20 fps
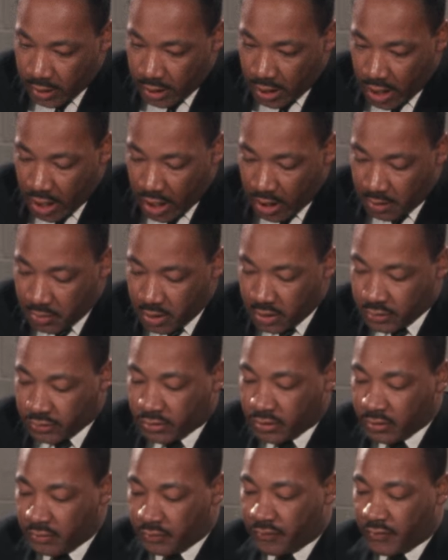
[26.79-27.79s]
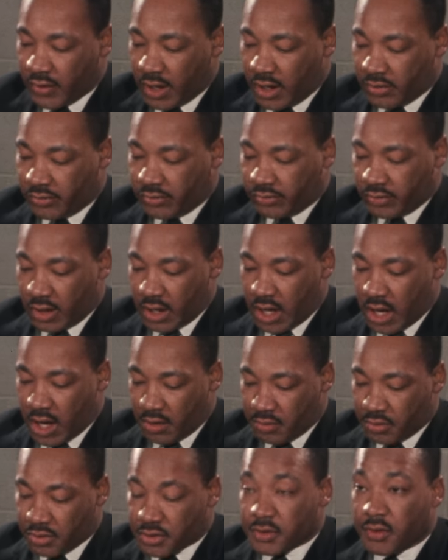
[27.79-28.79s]
I must confess that I
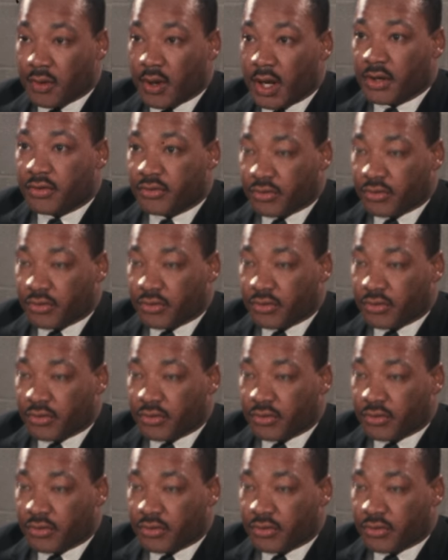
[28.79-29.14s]
was quite